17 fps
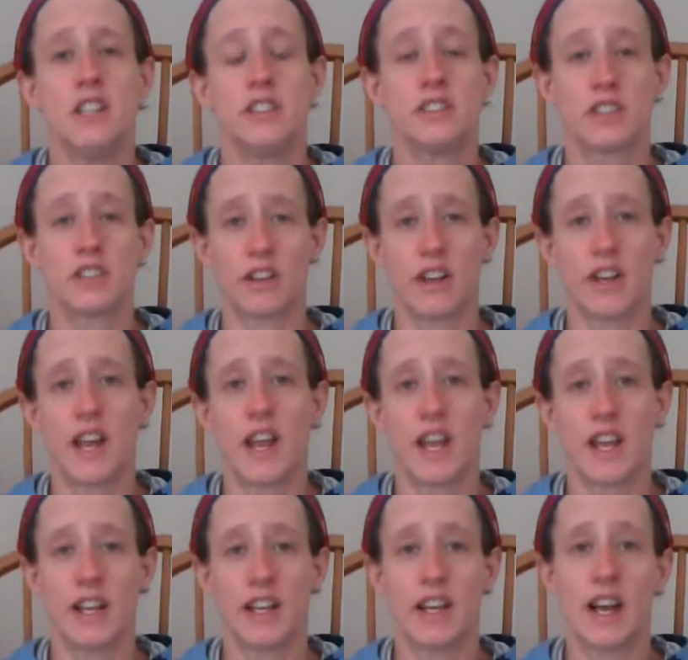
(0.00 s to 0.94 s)
started
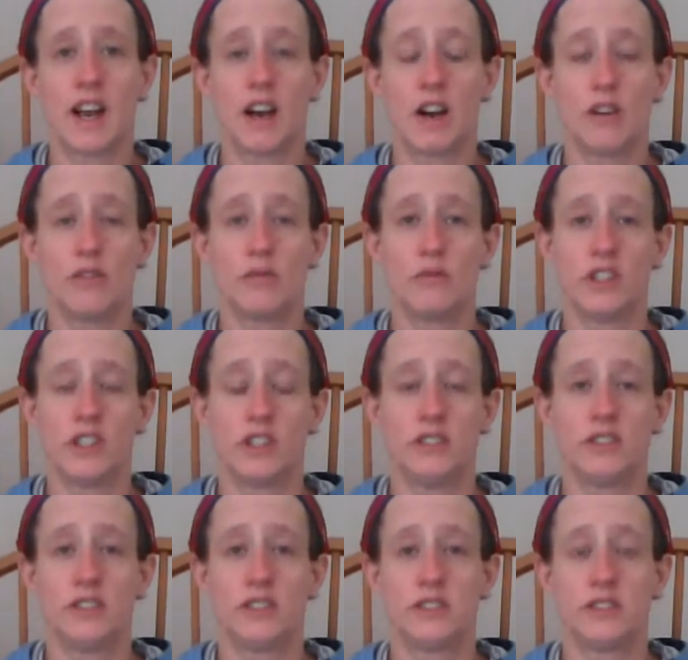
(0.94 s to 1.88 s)
hanging out
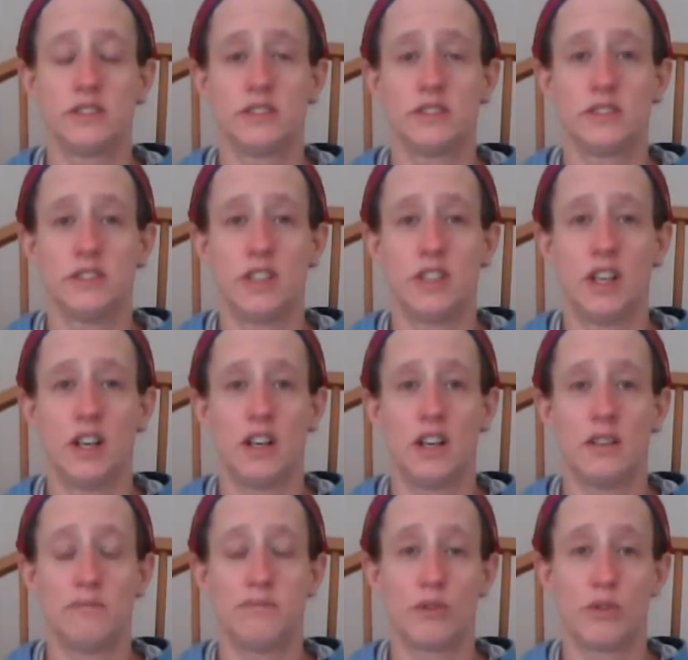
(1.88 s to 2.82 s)
with a